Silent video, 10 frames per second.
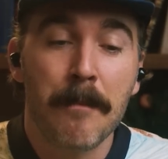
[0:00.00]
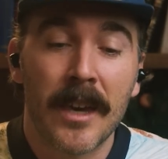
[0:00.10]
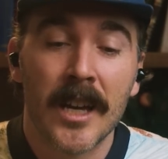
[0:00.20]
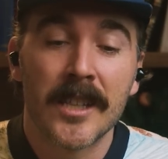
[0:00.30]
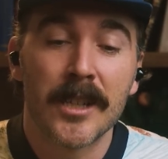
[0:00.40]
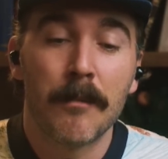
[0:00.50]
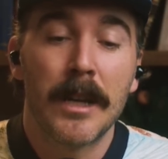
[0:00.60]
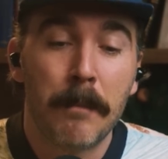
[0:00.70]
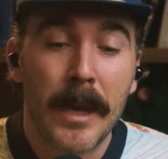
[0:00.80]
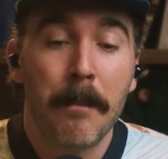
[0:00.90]
because so
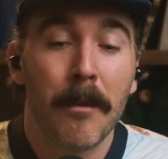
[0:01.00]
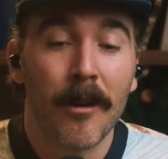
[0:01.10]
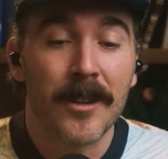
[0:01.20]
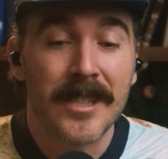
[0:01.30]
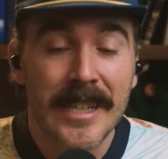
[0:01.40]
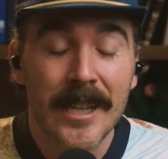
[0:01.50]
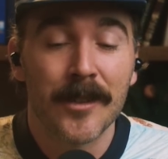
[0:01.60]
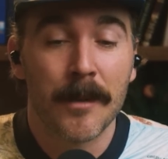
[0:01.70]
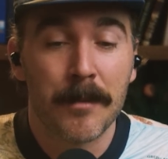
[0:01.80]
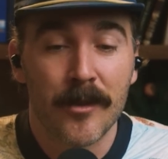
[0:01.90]
many people are still
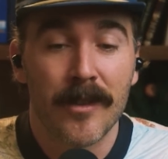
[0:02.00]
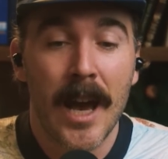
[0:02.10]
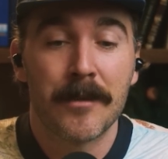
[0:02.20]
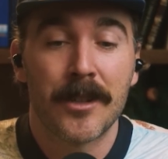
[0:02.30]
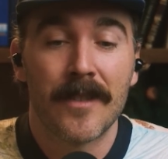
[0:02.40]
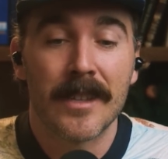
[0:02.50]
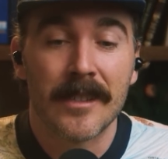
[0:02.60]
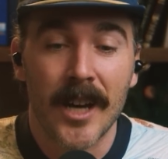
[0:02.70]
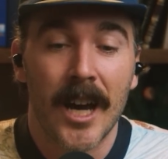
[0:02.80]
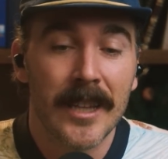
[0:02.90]
subscribed to this
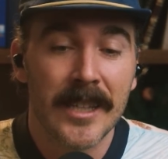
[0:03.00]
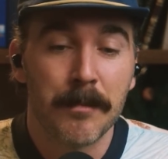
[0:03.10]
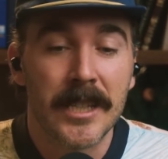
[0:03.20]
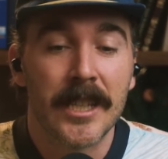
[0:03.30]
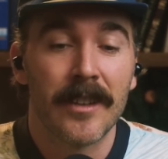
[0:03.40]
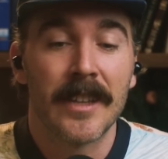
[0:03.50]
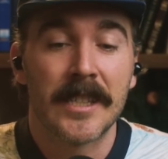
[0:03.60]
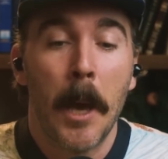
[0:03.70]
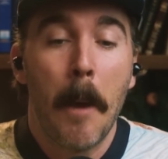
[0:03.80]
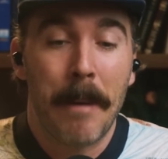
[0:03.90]
godless
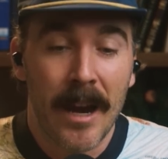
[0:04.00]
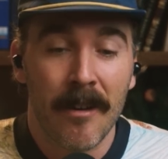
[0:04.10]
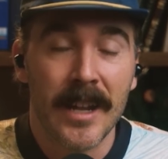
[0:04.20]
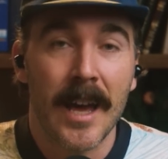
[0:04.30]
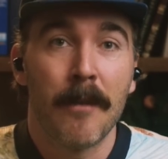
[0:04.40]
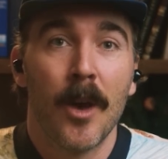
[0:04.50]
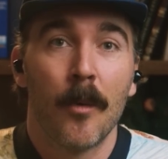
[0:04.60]
materialist paradigm,